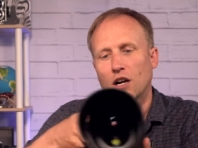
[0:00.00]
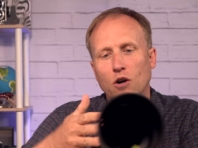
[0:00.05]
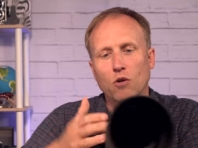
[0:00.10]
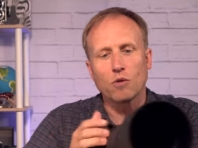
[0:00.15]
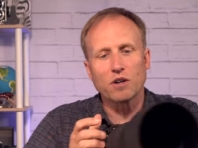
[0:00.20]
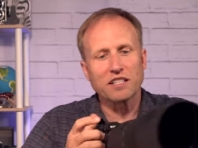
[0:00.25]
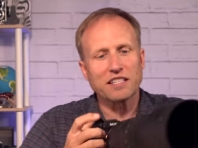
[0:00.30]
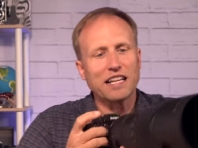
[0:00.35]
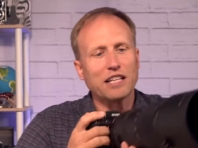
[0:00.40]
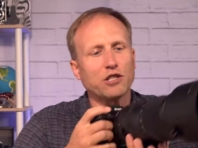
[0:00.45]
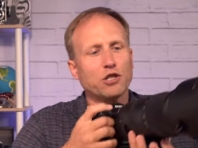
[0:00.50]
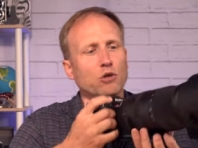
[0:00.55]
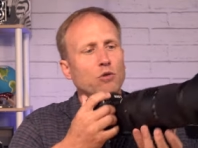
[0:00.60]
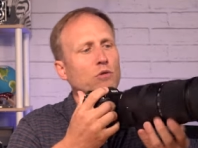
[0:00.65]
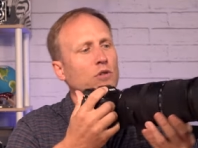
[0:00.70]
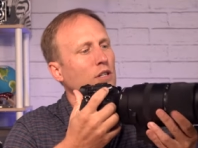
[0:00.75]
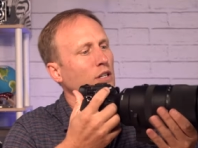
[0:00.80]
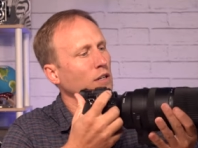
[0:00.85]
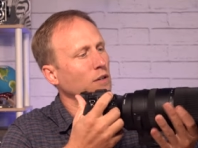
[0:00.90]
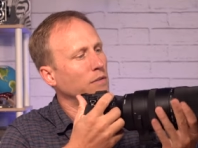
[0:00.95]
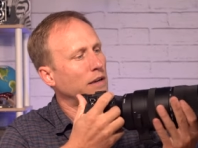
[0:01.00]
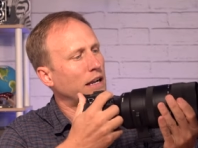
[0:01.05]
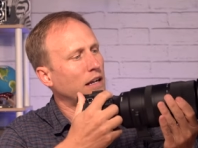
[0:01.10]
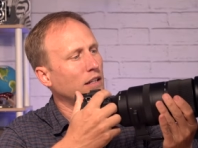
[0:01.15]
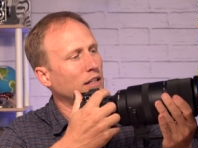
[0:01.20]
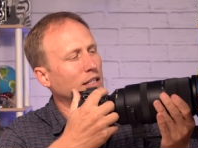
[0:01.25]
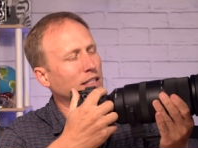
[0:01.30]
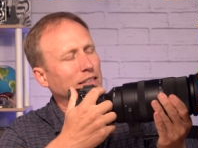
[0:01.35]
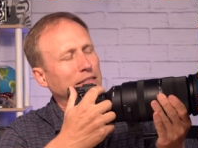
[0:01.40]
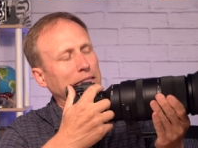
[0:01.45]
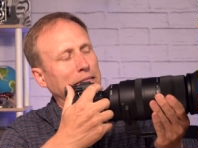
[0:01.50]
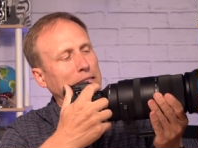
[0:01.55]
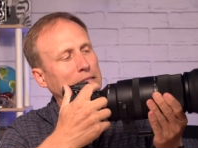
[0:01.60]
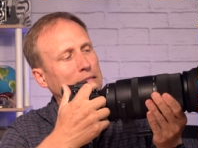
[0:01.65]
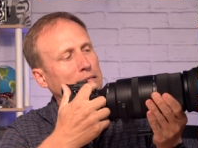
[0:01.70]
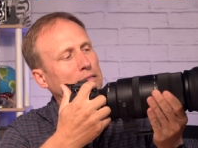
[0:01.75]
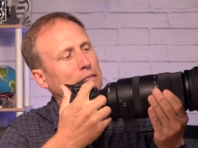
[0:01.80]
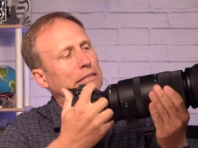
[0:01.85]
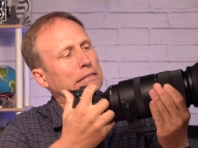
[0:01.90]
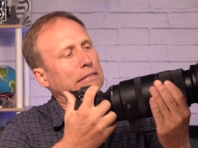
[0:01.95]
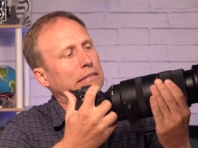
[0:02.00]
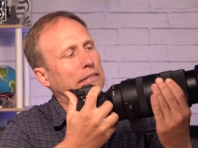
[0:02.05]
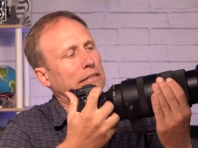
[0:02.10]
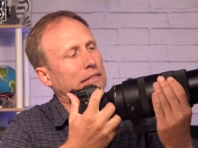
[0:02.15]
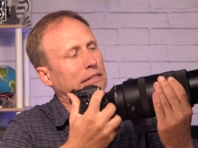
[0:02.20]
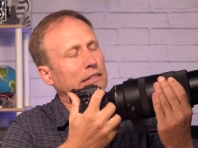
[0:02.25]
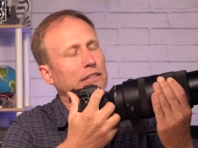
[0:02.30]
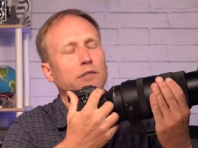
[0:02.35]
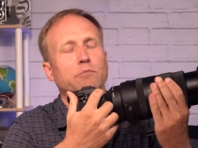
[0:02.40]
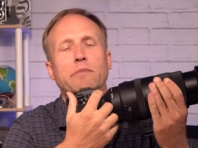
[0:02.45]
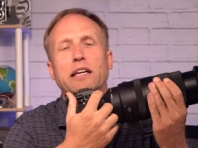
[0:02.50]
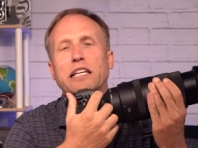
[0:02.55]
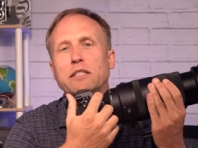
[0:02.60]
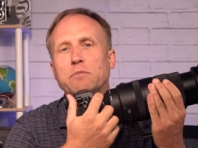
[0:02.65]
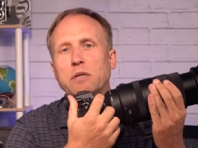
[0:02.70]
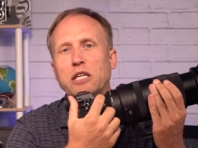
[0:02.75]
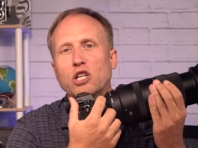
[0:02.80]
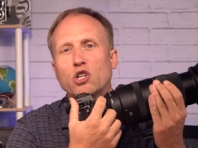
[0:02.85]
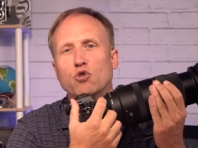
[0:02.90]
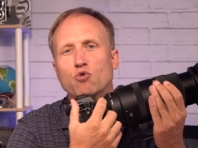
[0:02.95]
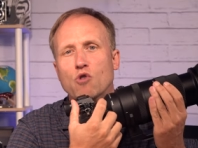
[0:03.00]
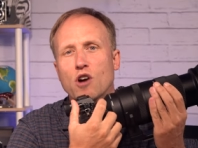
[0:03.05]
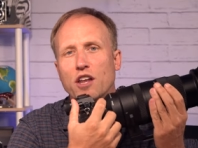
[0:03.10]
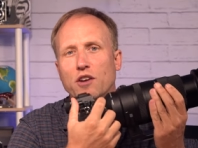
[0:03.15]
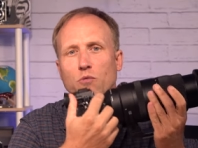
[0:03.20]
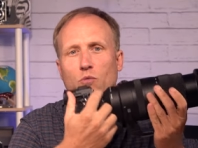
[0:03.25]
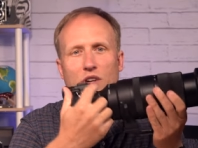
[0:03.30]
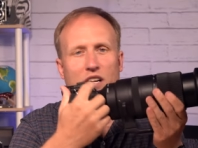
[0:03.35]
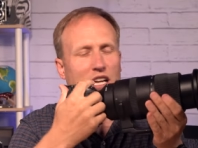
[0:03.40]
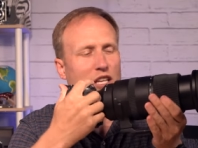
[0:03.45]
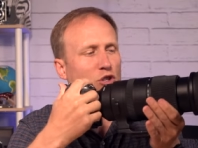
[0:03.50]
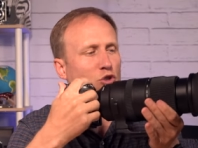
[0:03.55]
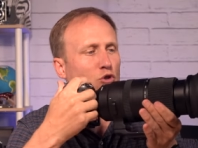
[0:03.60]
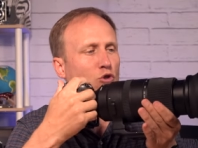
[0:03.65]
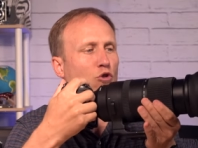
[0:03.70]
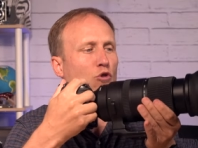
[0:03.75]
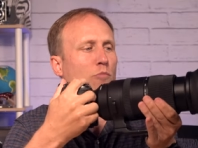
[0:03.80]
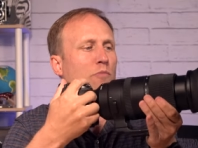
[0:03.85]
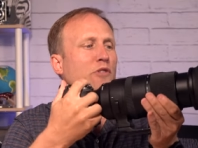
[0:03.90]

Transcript: What does that do? Well, uh, makes me grunt when I zoom.